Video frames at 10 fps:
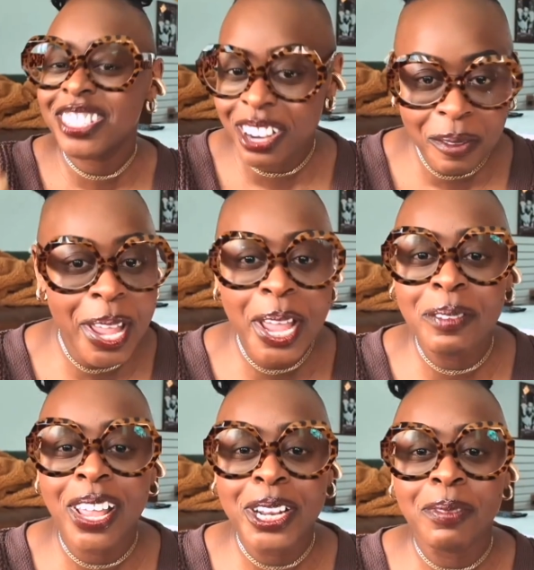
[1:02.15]
don't pay him
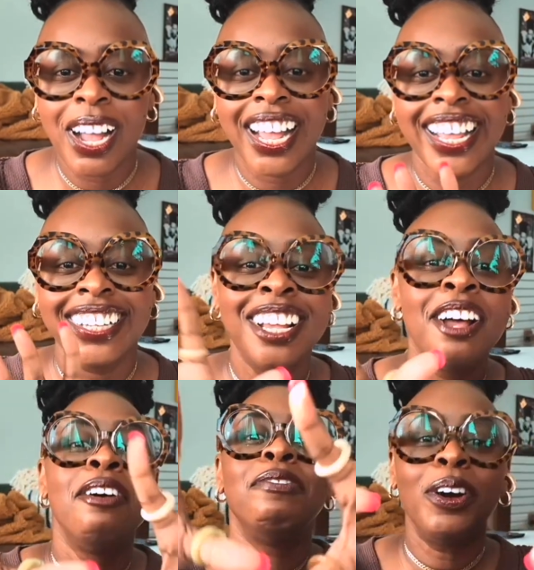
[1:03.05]
any mind.
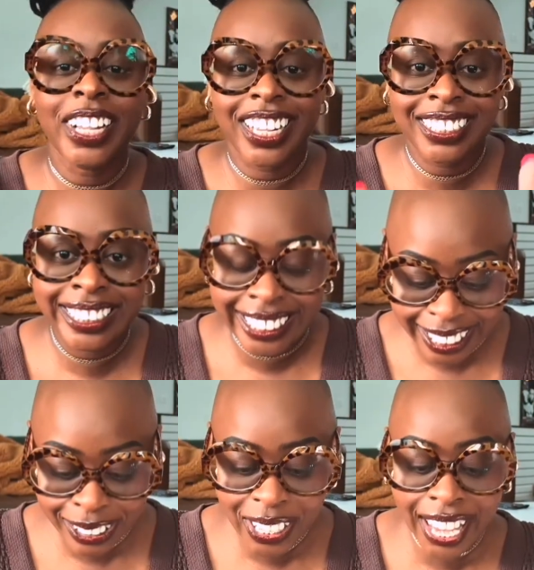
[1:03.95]
Focus,
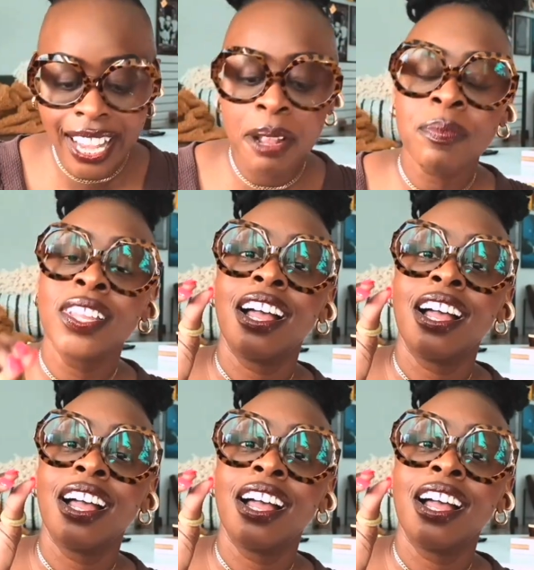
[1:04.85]
okay?